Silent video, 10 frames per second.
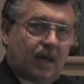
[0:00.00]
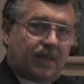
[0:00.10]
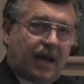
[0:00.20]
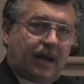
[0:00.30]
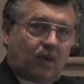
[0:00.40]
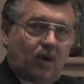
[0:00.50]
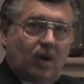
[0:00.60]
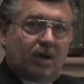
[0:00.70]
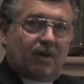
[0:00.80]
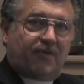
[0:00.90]

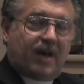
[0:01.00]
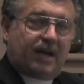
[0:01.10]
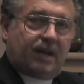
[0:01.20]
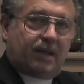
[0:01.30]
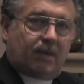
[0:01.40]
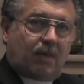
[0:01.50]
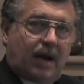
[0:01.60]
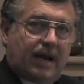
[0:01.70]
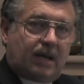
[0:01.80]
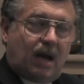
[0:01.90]
that defended the
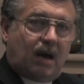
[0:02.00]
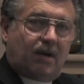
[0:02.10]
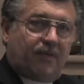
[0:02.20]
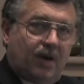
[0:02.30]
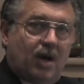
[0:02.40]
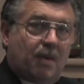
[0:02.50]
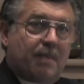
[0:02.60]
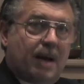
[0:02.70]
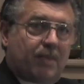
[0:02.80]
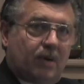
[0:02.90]
right of
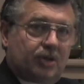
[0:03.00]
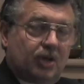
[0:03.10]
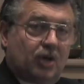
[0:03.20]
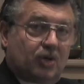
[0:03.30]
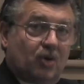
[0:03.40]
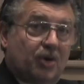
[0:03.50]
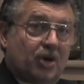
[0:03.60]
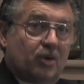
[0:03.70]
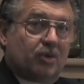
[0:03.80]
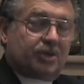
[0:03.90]
members to
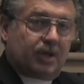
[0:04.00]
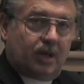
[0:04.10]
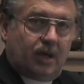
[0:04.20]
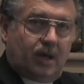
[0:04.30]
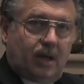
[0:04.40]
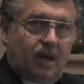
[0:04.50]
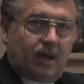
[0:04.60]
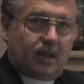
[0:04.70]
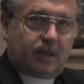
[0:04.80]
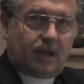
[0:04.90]
use
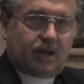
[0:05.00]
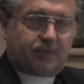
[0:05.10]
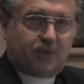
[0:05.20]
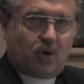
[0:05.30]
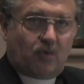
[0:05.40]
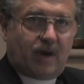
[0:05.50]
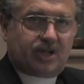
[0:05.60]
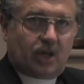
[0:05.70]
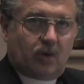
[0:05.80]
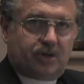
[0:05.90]
the dispute
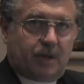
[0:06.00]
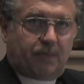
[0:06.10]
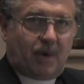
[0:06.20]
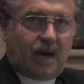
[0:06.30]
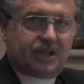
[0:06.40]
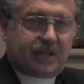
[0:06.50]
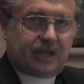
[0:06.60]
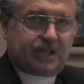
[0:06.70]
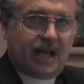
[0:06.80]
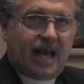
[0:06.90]
resolution
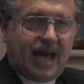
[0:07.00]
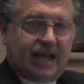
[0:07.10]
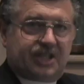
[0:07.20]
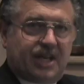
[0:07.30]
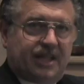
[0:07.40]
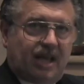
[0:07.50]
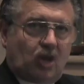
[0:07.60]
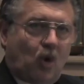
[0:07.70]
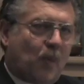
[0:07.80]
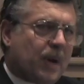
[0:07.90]
process and said that
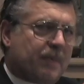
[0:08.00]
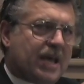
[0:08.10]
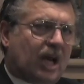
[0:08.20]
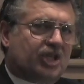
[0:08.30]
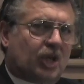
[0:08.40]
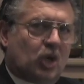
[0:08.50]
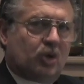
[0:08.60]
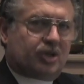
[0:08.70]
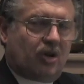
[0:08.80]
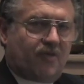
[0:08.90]
there would be
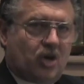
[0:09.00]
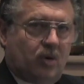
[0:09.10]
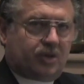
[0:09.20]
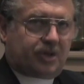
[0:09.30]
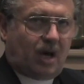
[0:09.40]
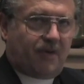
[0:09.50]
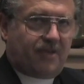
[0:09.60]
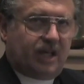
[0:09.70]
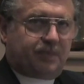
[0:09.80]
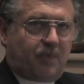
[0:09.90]
exclusive use of
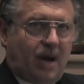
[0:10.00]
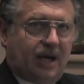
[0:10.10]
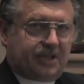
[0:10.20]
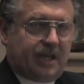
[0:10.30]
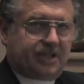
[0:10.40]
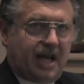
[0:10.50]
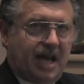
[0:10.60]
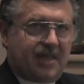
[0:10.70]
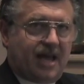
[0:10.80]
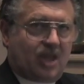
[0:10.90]
this process
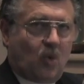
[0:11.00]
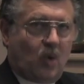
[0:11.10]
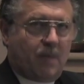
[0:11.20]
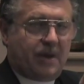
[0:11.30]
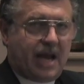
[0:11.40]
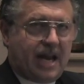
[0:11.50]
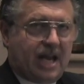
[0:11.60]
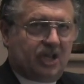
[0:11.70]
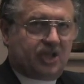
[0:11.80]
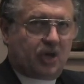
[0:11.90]
and that there wouldn't be
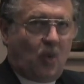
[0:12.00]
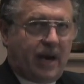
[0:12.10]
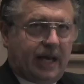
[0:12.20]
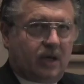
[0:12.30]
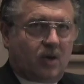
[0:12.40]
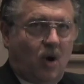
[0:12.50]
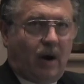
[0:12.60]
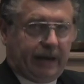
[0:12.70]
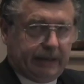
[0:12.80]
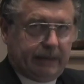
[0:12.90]
any suing in
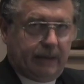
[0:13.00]
court.